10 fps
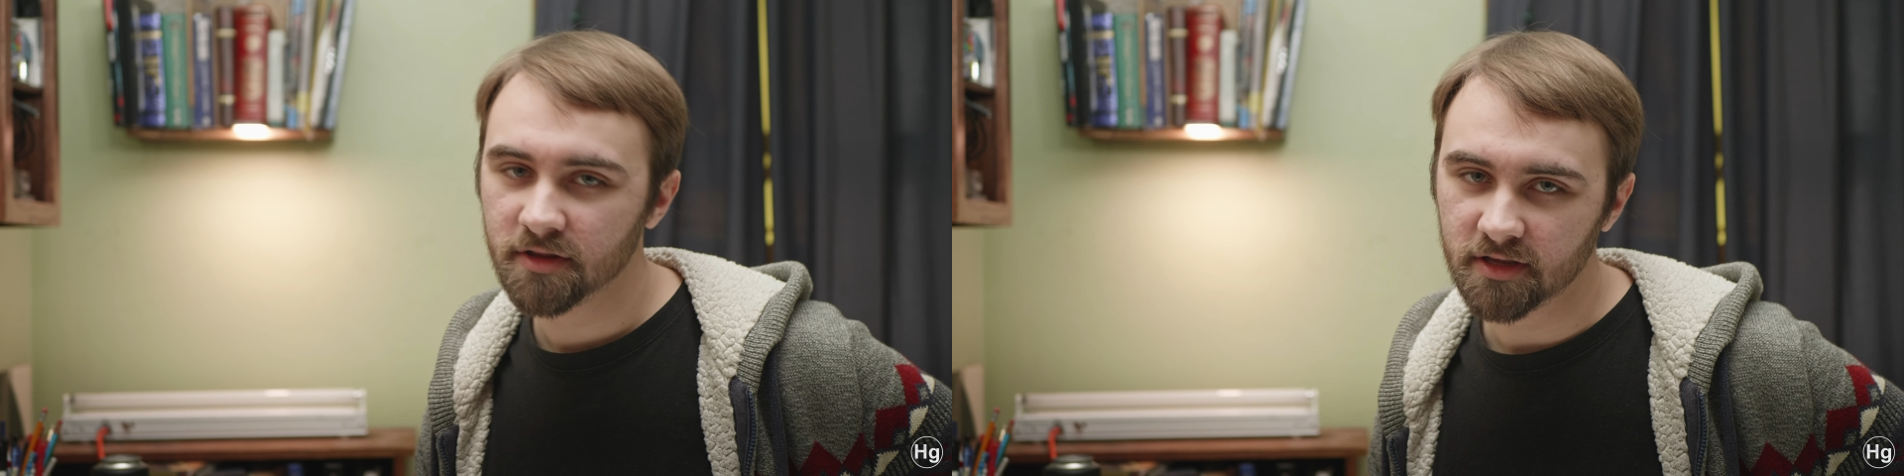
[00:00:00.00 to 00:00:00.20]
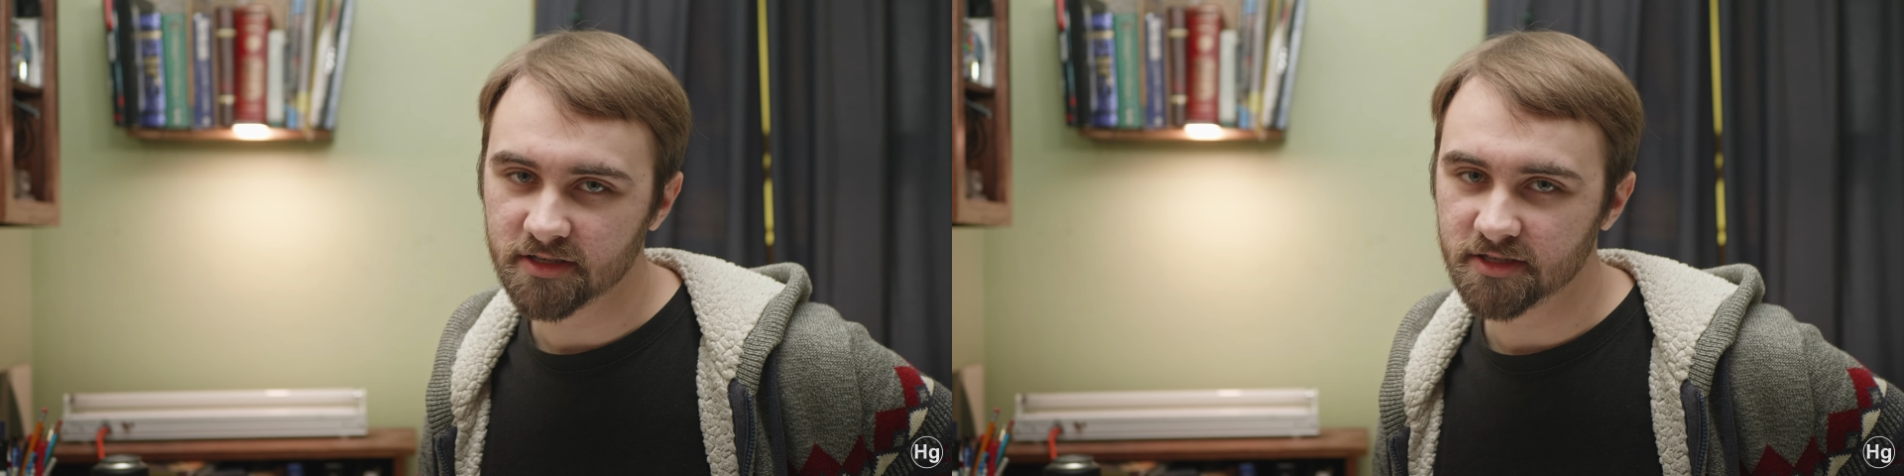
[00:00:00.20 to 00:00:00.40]

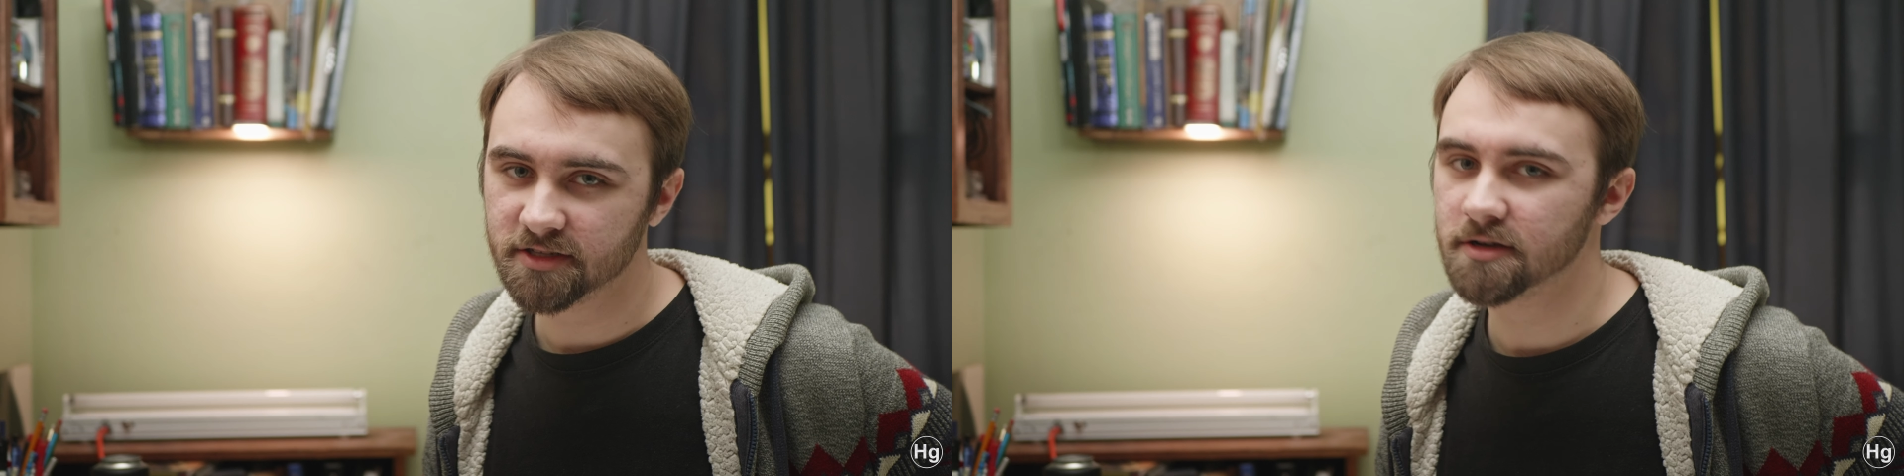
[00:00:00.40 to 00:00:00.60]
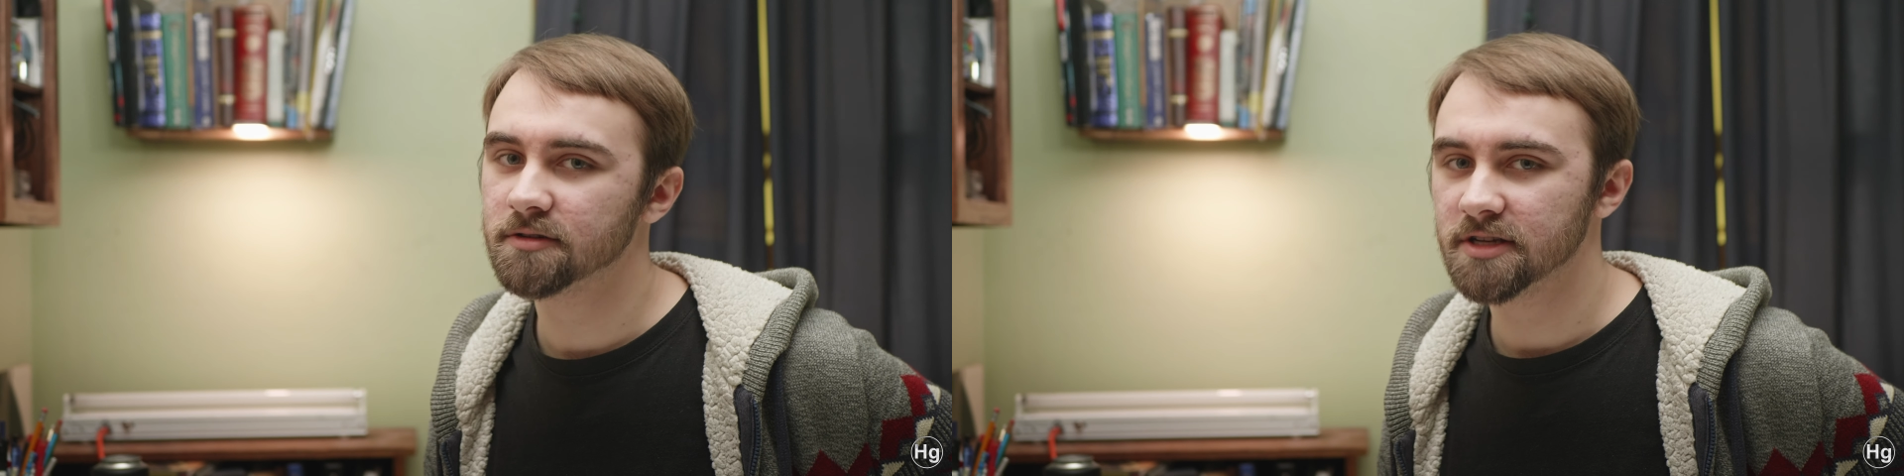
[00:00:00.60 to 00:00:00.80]
that is
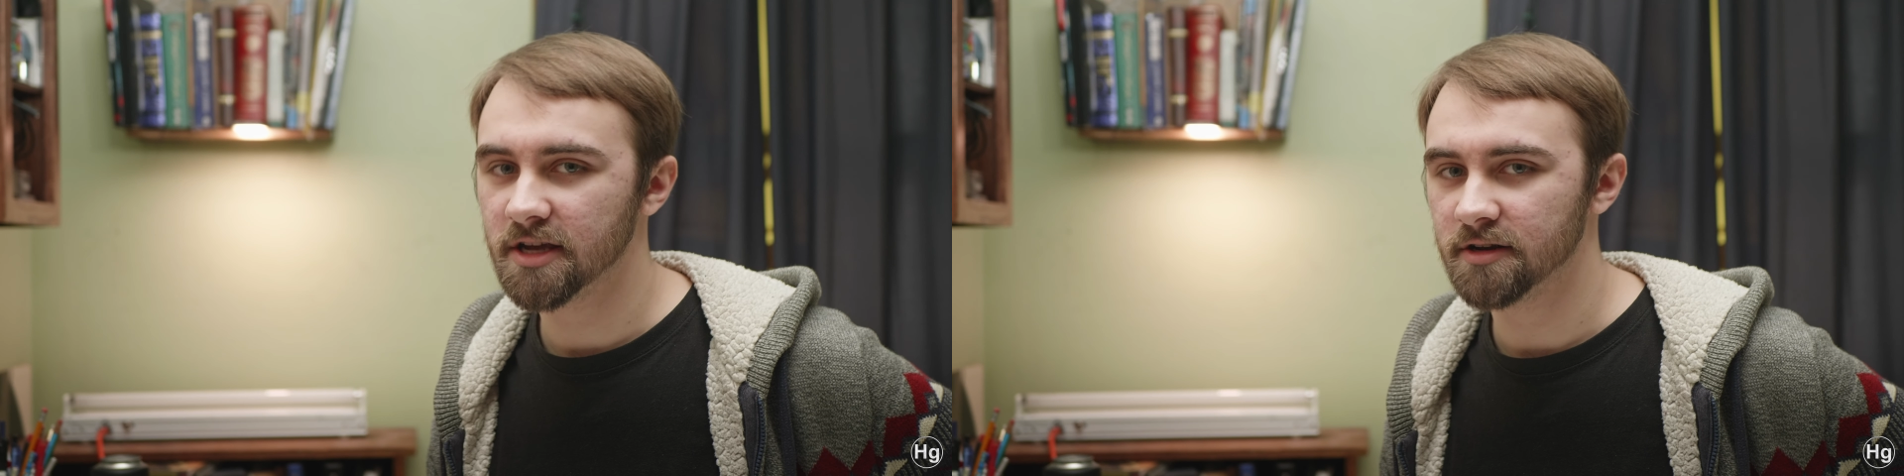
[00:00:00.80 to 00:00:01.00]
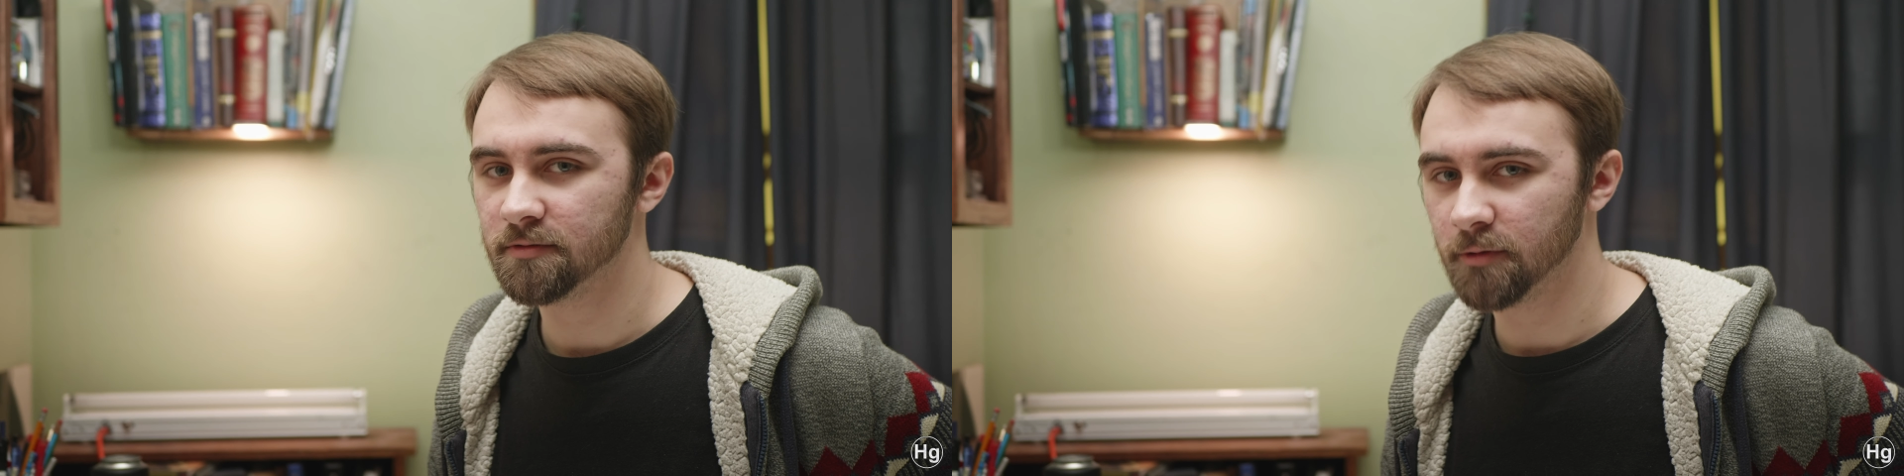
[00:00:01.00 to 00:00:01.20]

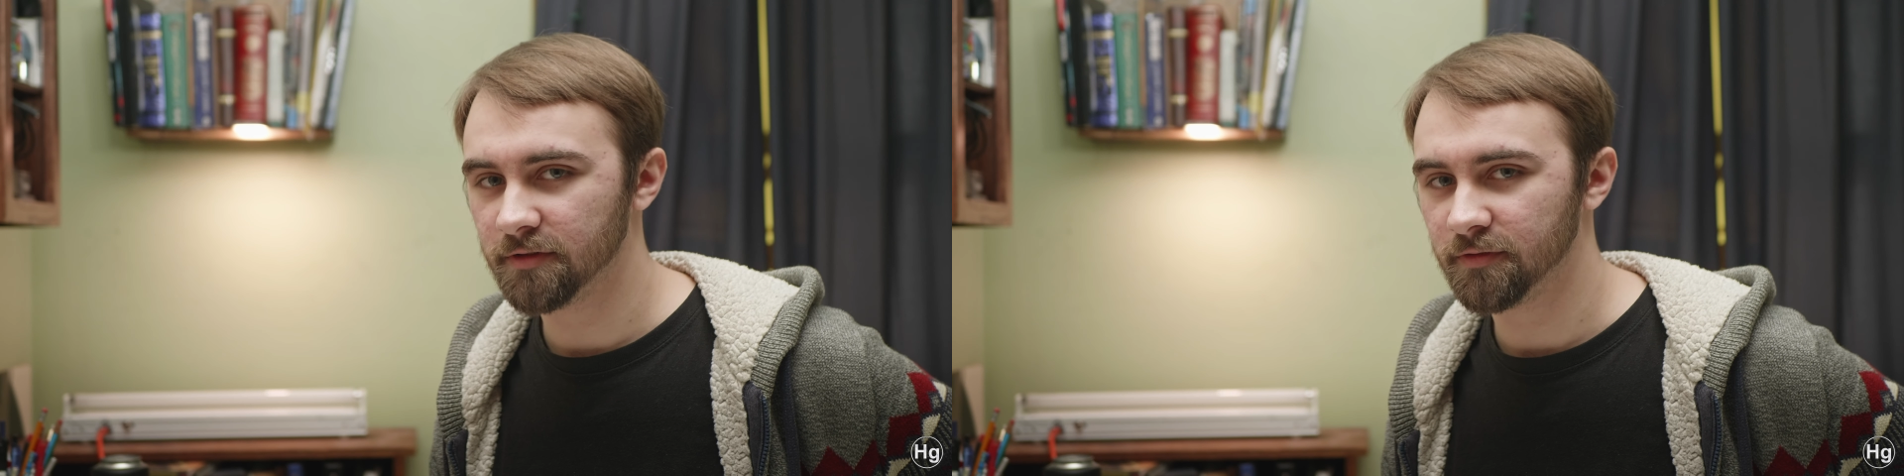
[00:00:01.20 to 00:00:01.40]
associated with